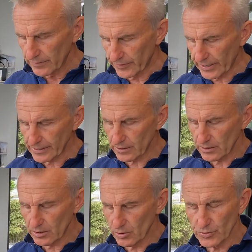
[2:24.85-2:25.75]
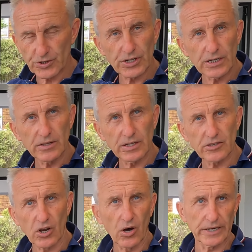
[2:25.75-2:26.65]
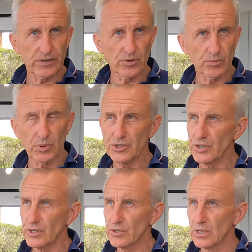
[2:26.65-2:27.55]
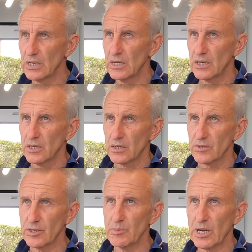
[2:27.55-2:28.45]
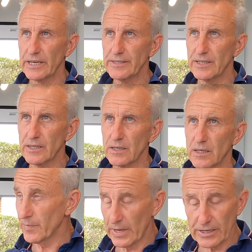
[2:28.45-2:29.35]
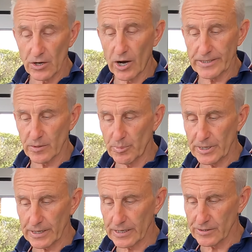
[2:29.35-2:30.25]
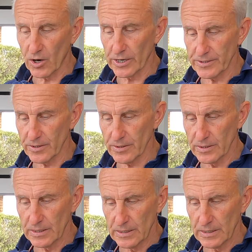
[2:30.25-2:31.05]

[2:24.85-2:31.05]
Then you'll see this light up, which is simulating igniter being ignited.